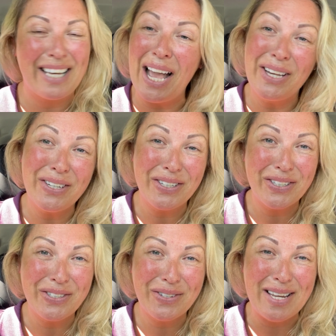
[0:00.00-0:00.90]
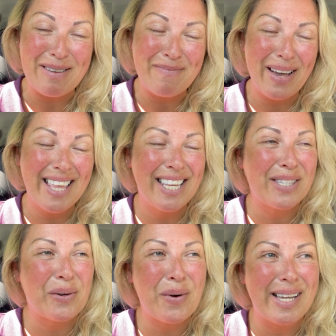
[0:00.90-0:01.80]
a girl can dream.
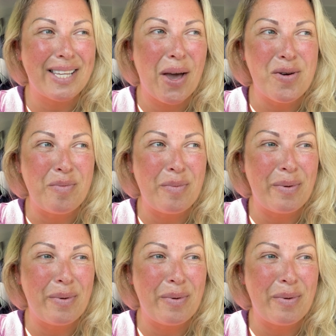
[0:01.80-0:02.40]
There's always hope.